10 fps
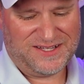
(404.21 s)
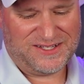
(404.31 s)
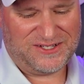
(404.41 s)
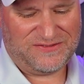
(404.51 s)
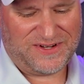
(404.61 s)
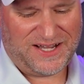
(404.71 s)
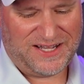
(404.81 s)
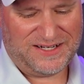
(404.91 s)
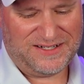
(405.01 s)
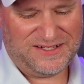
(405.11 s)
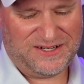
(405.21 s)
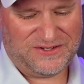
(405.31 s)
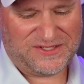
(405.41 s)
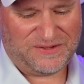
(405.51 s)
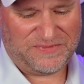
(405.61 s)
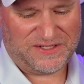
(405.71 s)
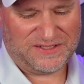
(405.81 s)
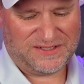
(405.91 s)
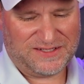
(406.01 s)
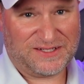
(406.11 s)
So you've got, you know,
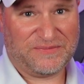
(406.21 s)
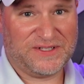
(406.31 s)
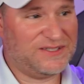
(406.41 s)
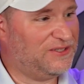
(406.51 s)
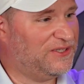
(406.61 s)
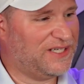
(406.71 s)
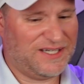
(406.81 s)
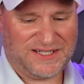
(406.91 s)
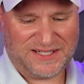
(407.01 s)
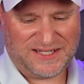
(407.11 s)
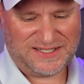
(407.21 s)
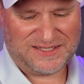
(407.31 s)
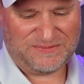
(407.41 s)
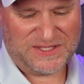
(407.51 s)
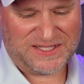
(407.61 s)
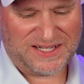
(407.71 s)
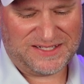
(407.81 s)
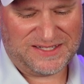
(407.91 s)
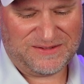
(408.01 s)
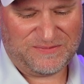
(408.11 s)
something to look at, I guess,
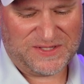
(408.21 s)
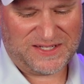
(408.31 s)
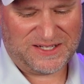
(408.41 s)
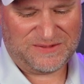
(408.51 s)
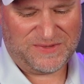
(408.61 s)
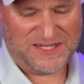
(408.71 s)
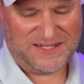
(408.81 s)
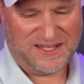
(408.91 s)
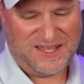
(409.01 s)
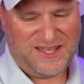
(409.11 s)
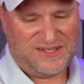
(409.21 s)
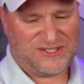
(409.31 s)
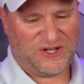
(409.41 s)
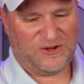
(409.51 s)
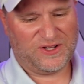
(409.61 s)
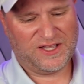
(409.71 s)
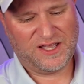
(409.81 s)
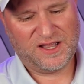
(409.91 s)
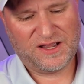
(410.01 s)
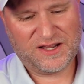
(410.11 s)
besides me. So
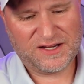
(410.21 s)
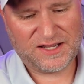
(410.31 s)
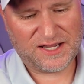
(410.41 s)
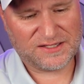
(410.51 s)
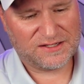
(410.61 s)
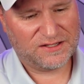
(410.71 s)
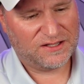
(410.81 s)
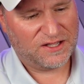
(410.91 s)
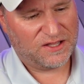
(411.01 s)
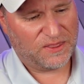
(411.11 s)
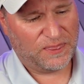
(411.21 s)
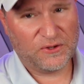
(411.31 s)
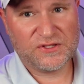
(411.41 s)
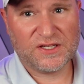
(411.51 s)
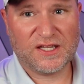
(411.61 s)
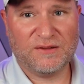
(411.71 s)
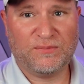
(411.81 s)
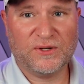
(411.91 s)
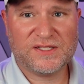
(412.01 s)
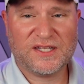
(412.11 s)
guys, those
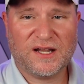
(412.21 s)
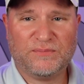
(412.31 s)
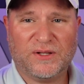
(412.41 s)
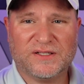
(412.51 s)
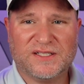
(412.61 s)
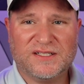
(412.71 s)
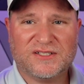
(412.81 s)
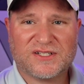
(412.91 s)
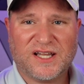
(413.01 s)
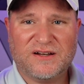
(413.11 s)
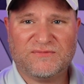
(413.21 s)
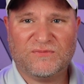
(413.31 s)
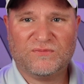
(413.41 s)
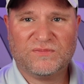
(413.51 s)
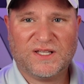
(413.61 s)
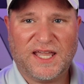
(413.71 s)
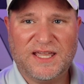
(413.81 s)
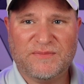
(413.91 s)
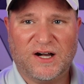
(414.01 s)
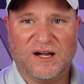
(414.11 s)
inputs that I plugged in just kind of
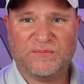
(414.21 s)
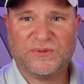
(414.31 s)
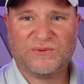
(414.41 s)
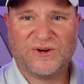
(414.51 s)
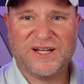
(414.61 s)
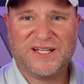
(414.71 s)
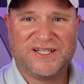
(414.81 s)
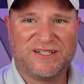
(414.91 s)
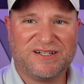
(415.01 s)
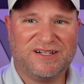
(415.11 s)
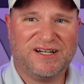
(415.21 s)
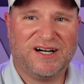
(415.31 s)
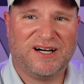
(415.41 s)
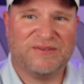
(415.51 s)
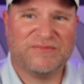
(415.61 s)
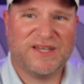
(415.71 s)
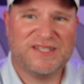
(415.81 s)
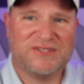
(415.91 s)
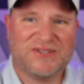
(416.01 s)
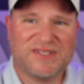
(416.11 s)
came up right here,
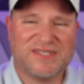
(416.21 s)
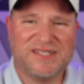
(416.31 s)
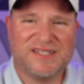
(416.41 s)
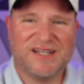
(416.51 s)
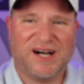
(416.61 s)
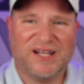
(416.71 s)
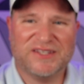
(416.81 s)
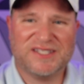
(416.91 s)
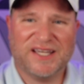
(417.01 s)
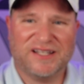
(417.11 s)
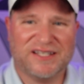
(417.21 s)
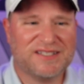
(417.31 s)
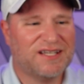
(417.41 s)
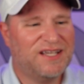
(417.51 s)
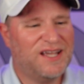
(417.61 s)
as you can see on the Talent.